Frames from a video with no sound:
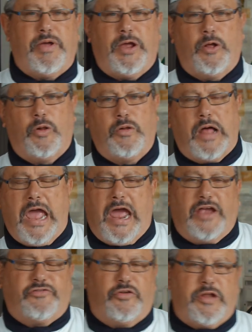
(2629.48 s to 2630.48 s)
meal,
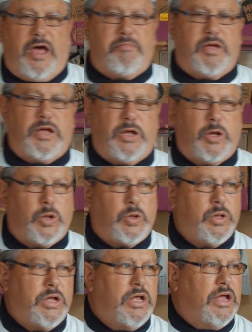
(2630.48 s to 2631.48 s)
hazelnut
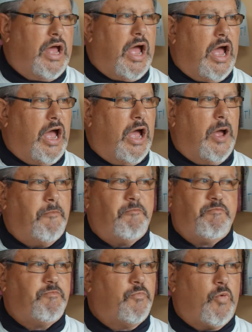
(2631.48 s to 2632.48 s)
meal,
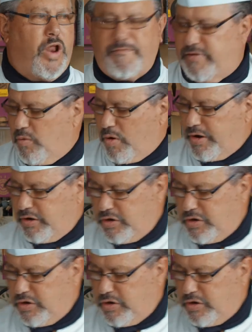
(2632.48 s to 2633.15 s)
um, whatever you want to